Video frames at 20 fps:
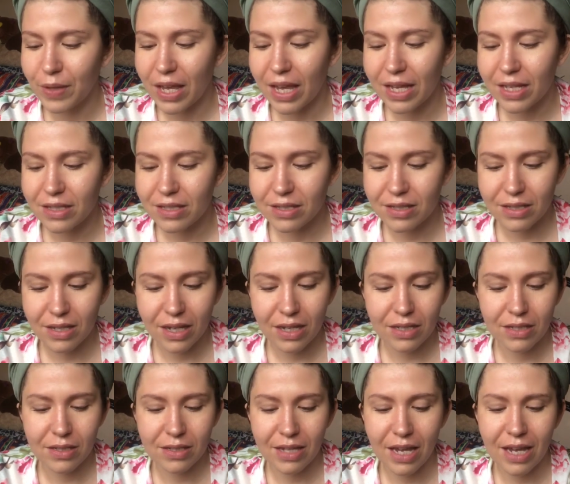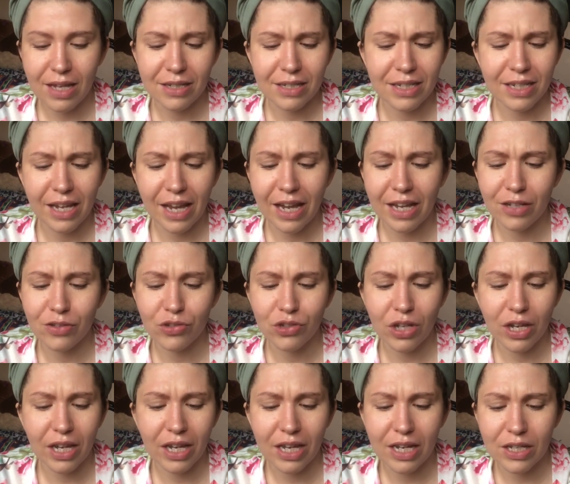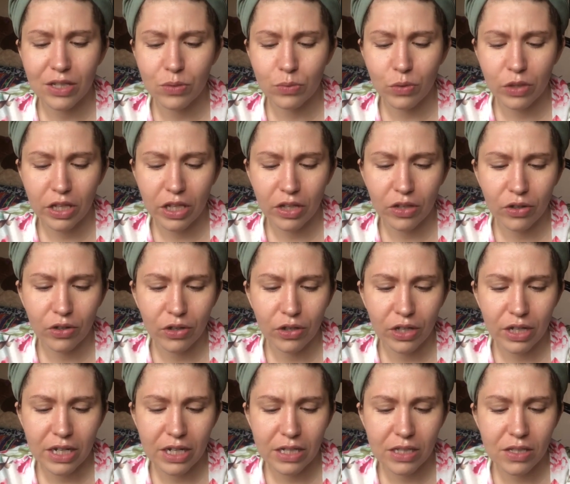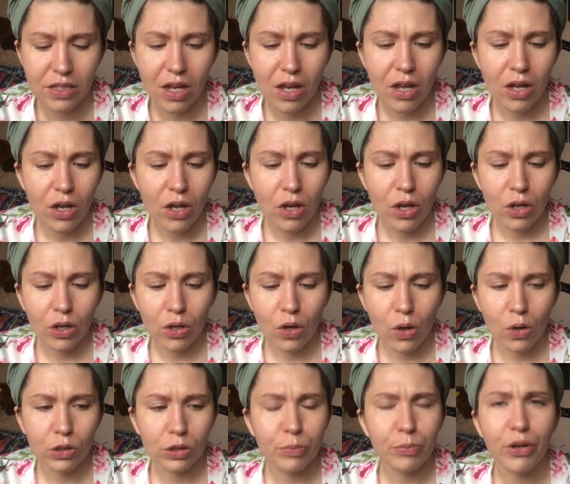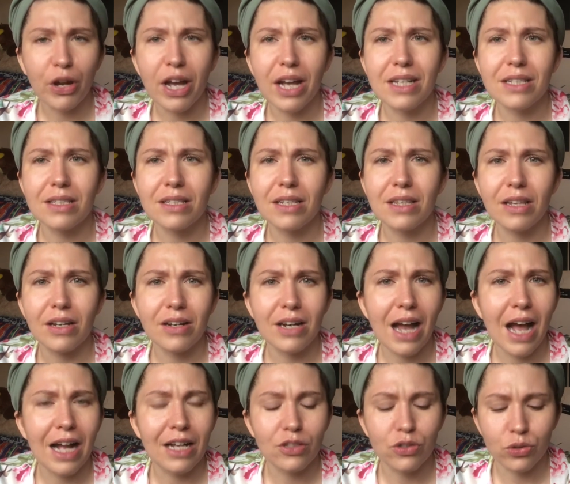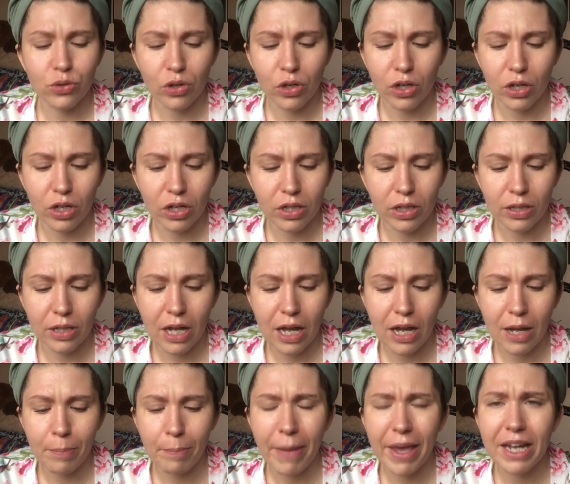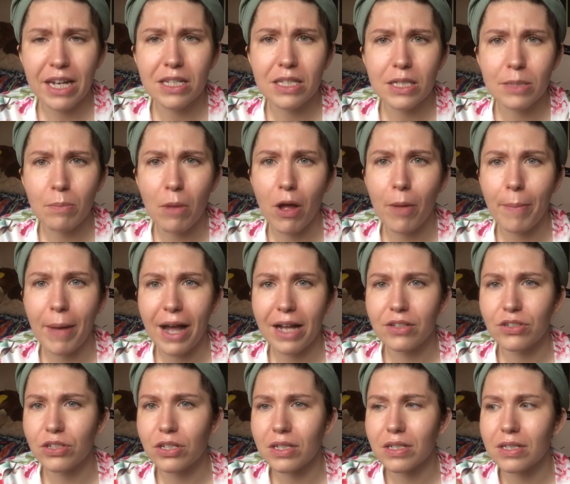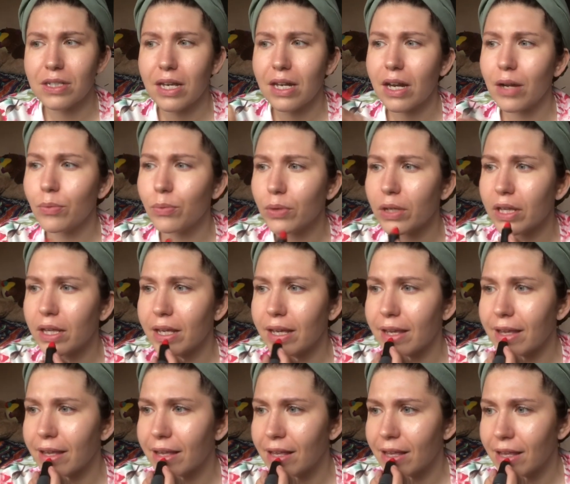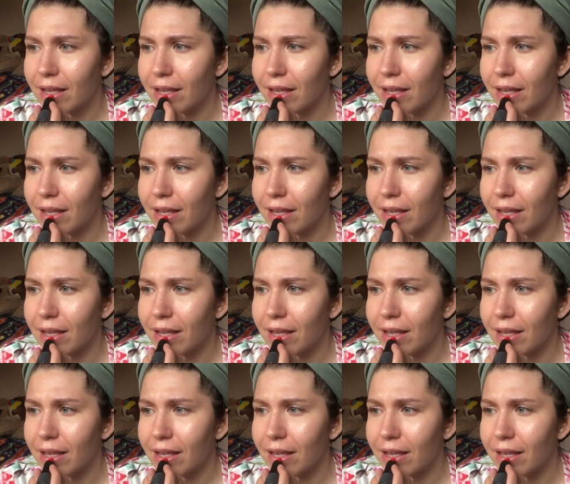it's anti-aging, and it's really good, and it's cold pressed, and they're natural, made in small batches, and I really